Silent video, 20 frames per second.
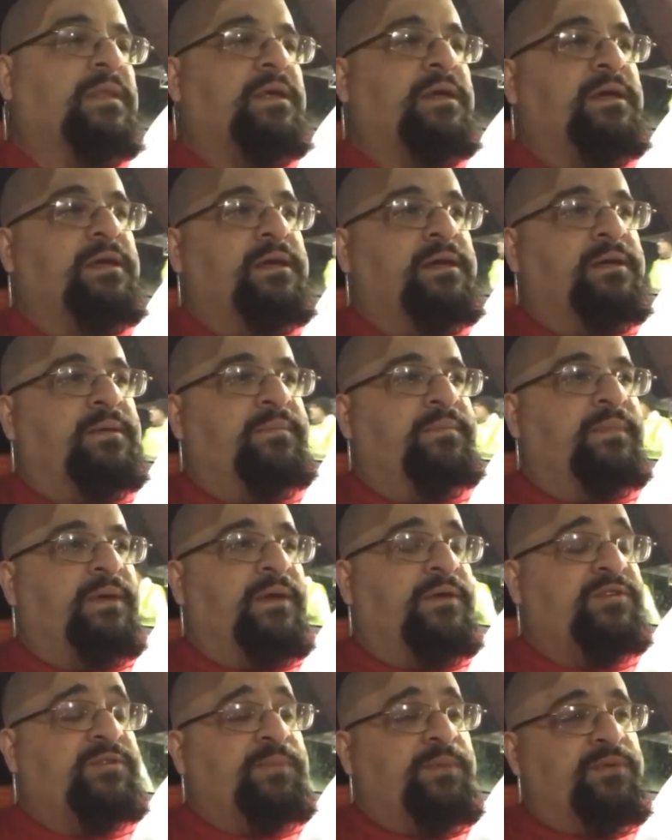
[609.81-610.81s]
Um,
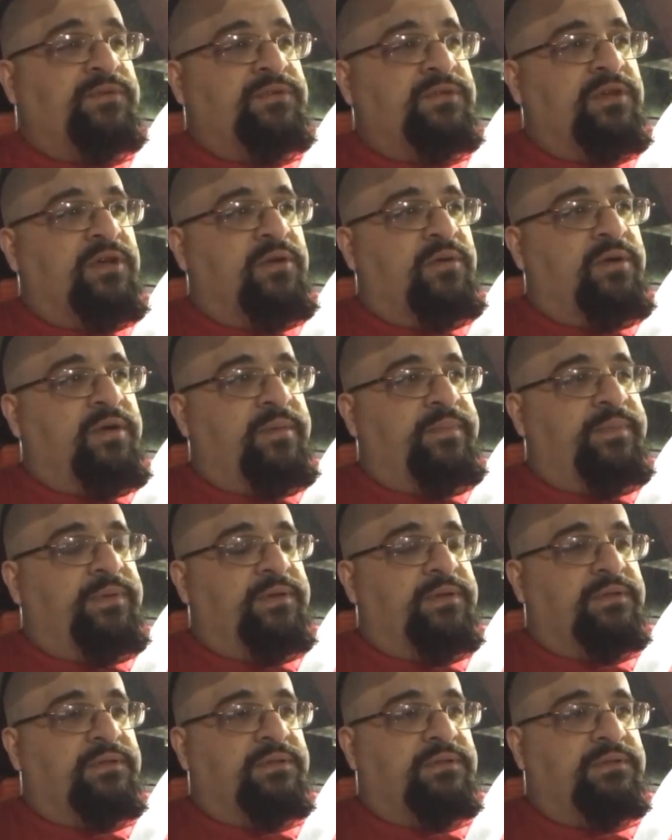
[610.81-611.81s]
I was supposed to go up
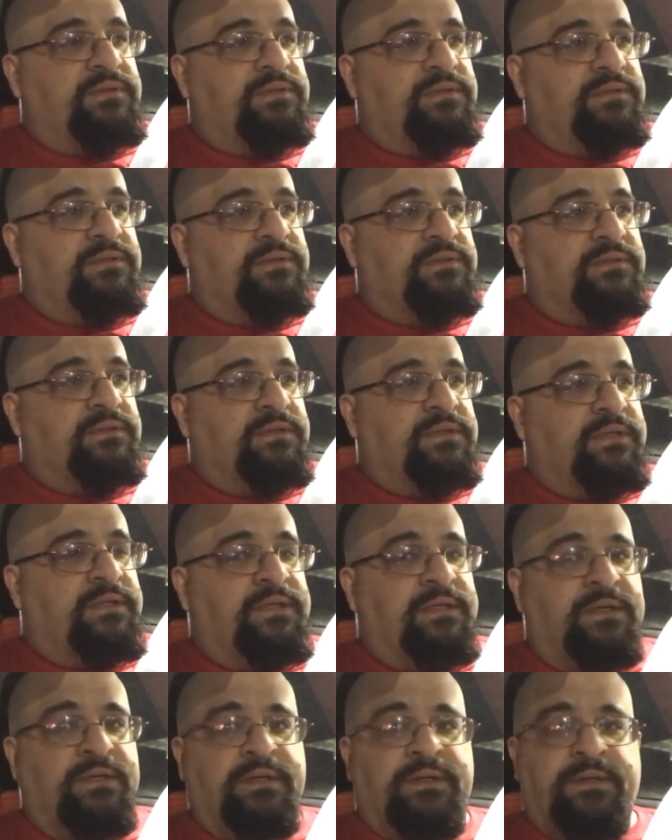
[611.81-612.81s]

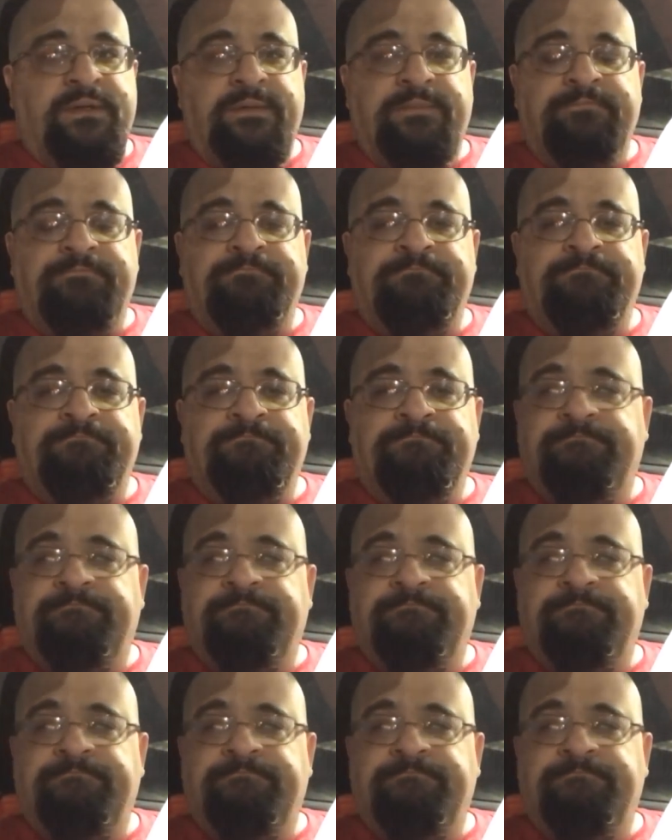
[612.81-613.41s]
um,